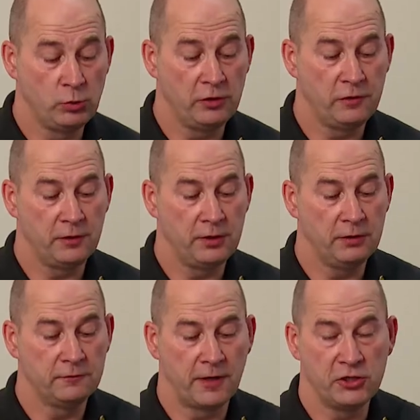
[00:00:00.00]
with the
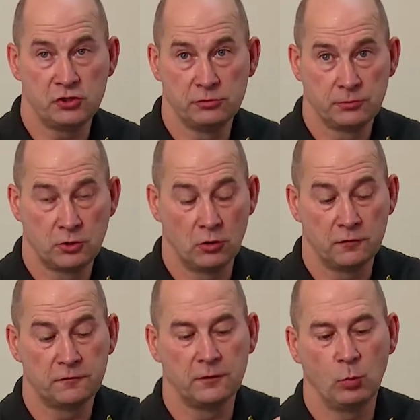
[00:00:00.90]
inflation
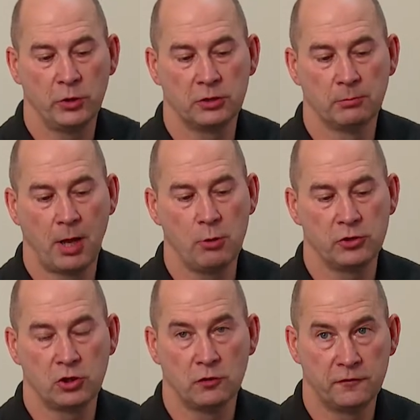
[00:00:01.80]
cuff, we can blow the
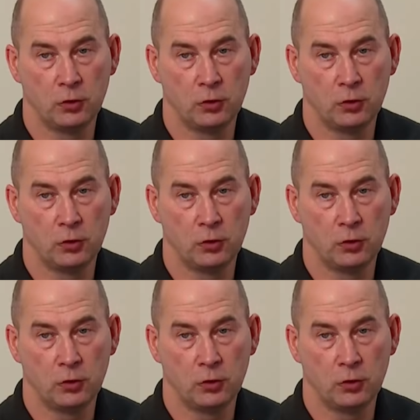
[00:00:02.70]
cuff